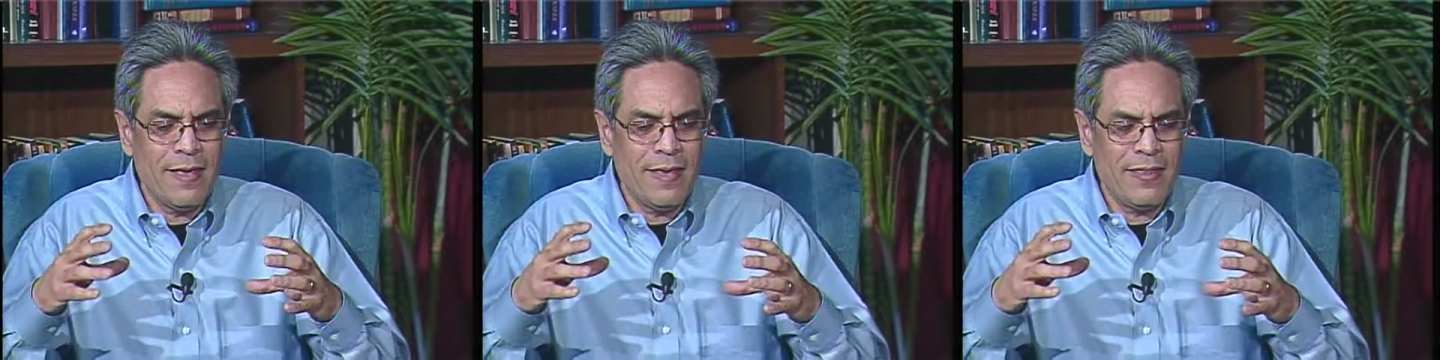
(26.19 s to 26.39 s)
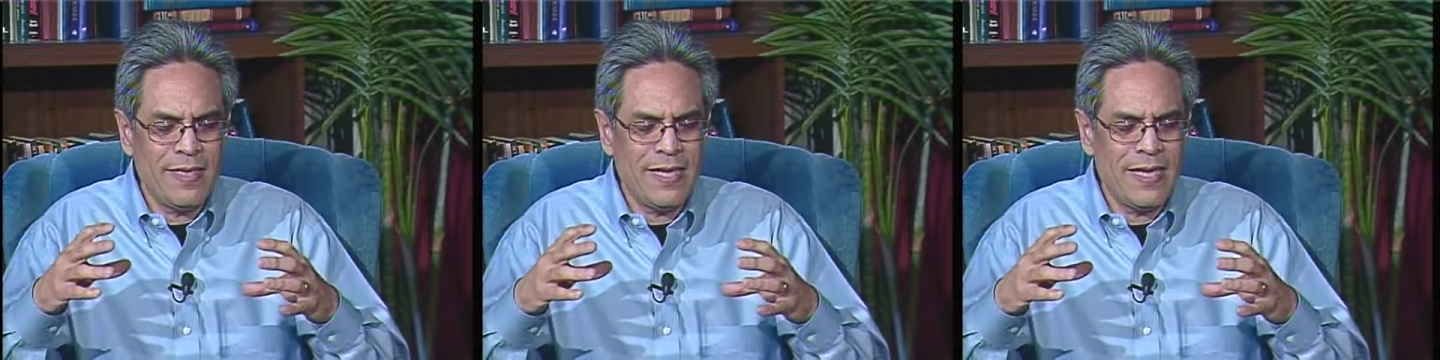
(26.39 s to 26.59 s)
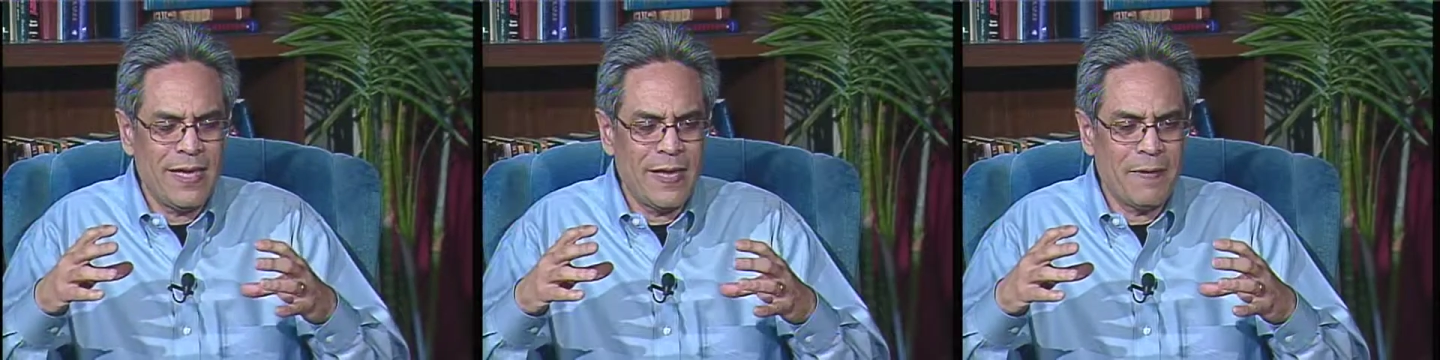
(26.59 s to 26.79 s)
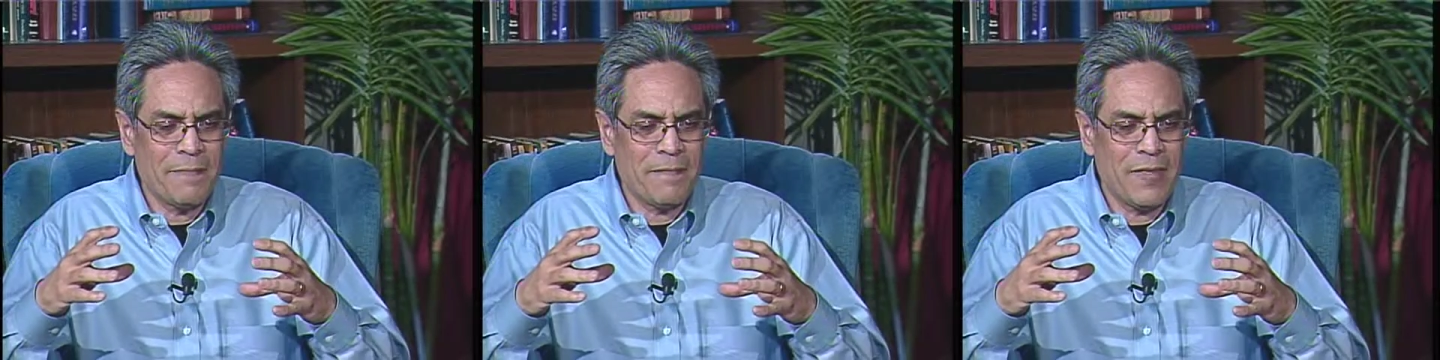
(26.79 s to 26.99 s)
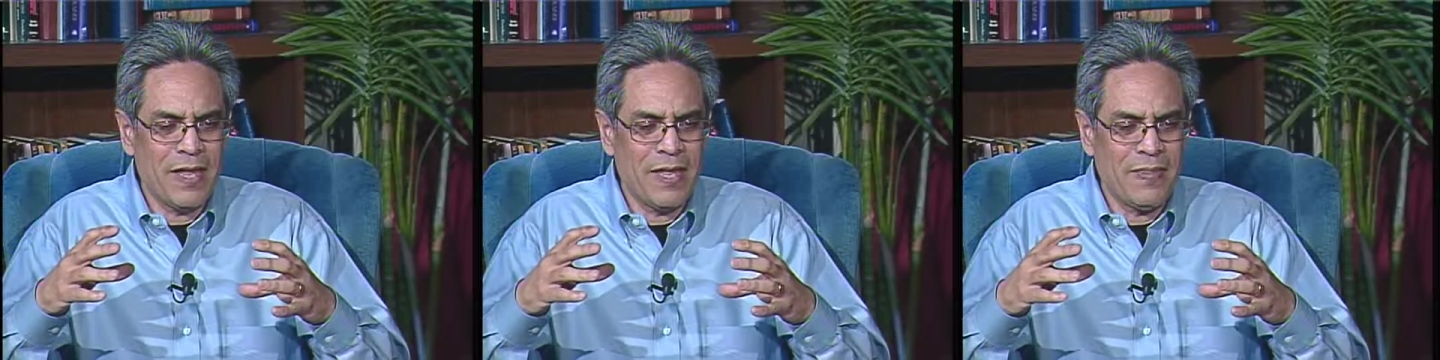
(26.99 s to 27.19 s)

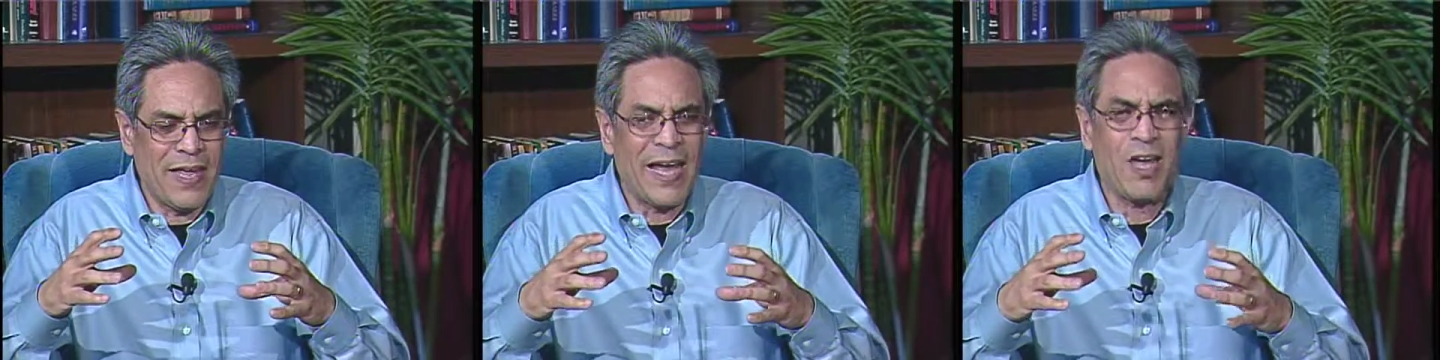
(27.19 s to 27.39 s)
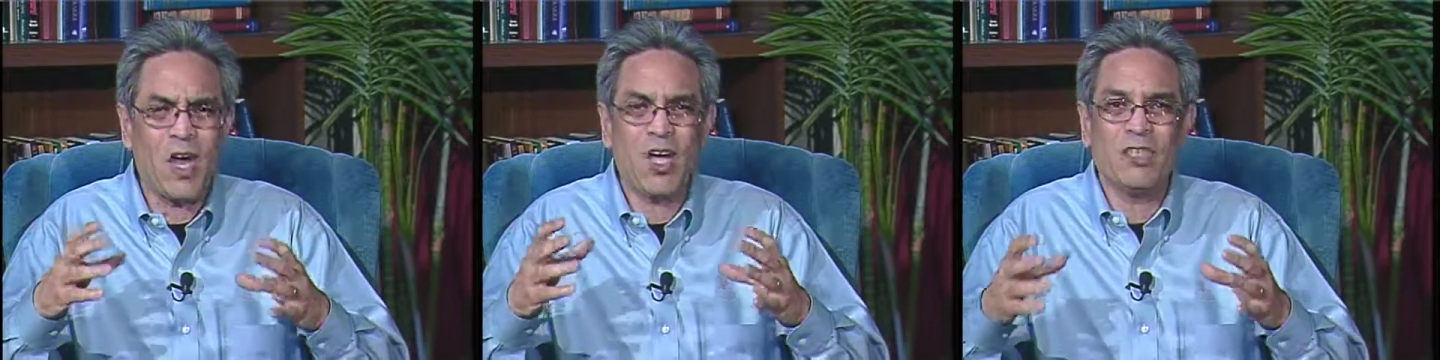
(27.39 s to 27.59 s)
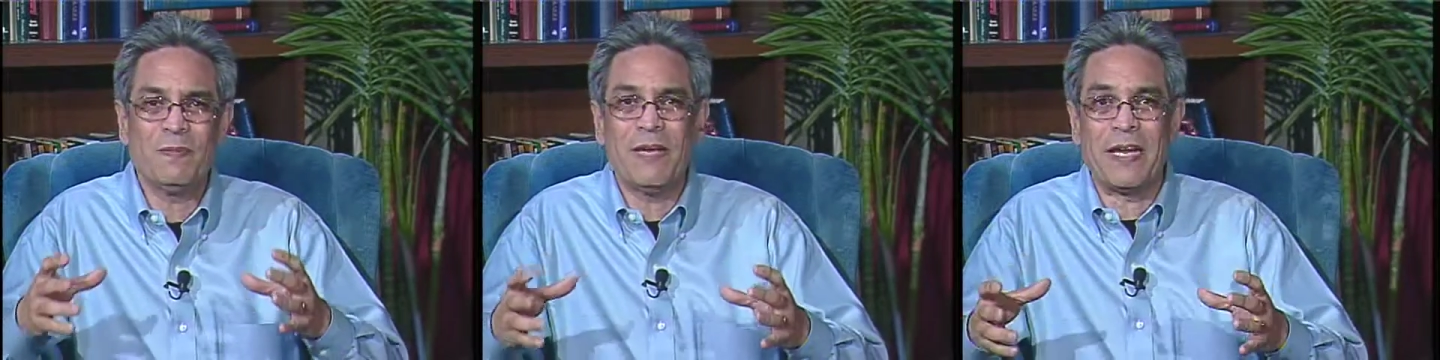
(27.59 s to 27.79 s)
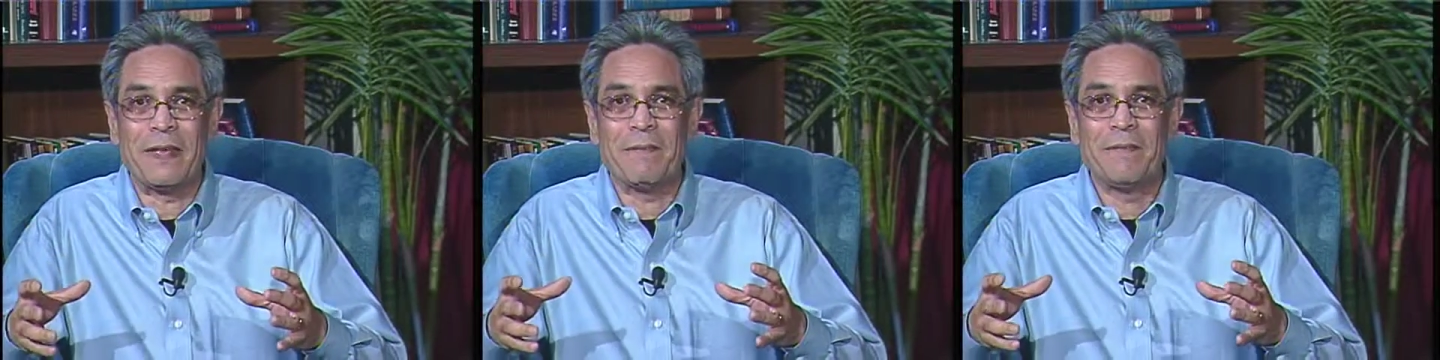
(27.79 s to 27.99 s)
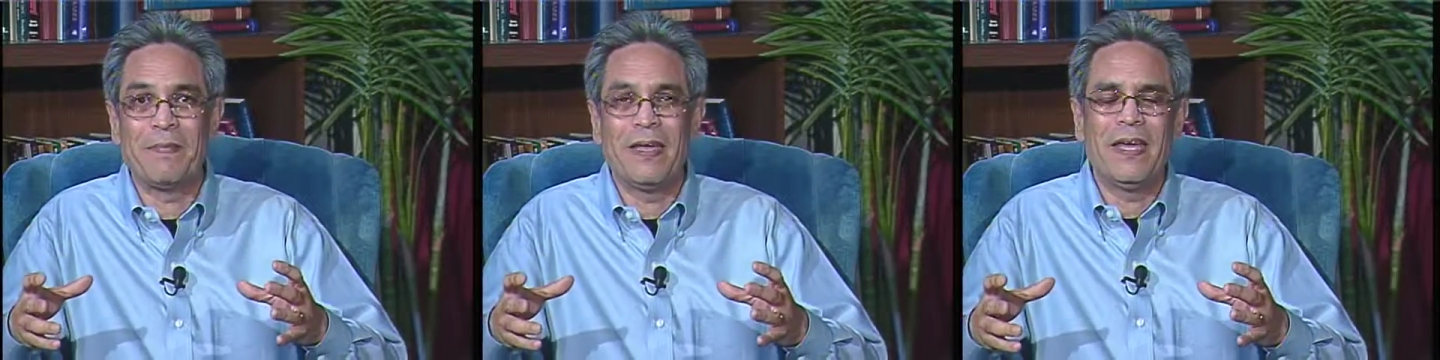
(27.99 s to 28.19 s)
That costs money.
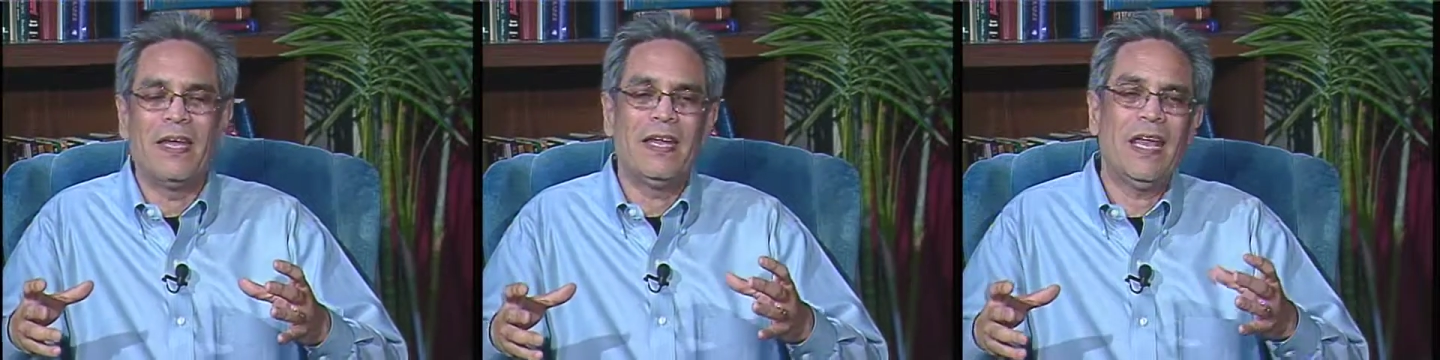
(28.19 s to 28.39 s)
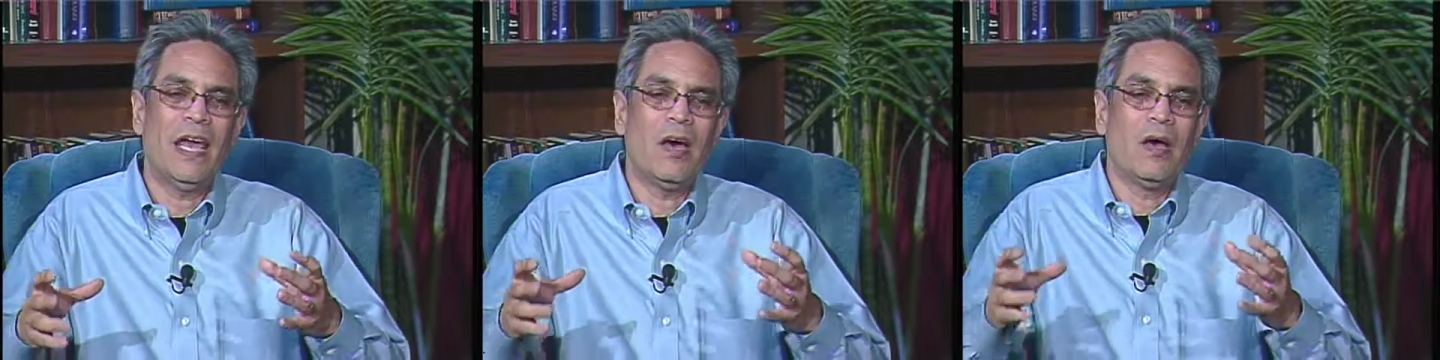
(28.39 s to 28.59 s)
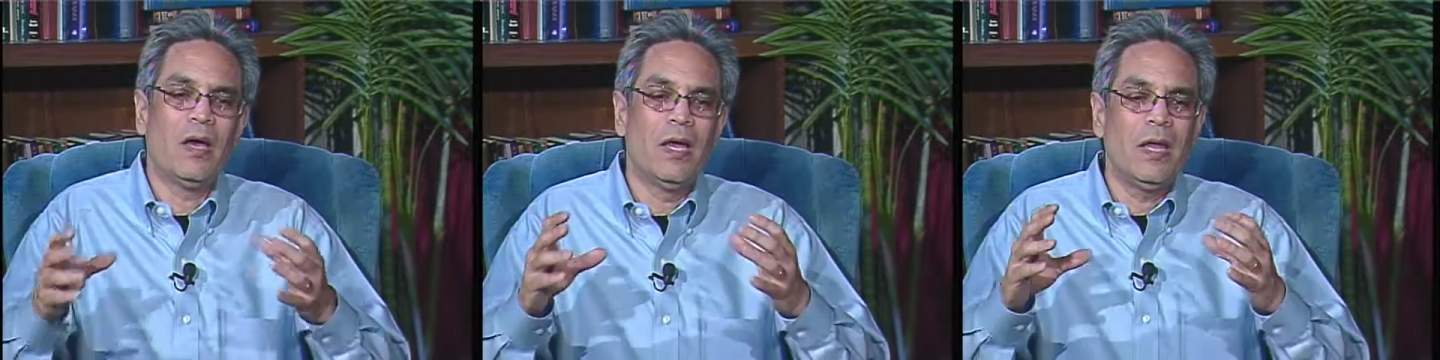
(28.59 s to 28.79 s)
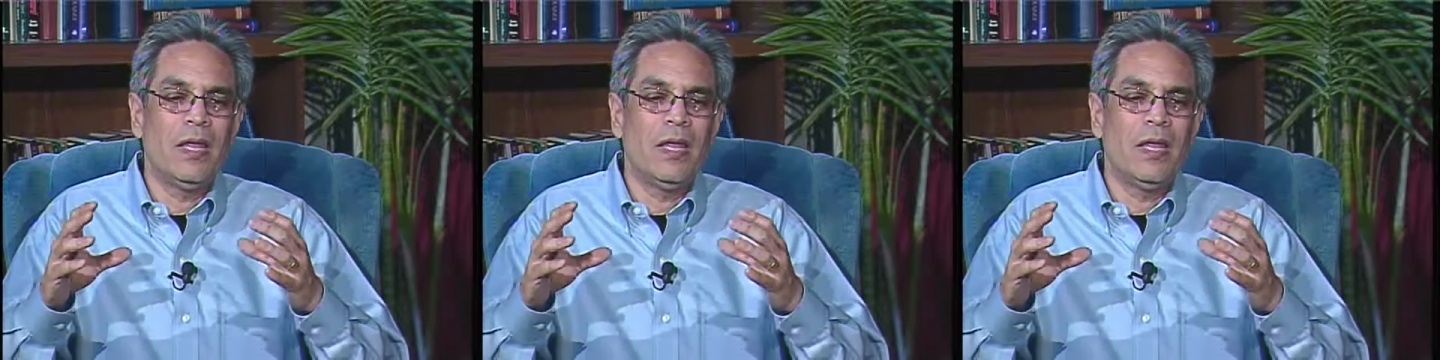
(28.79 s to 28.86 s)
Now,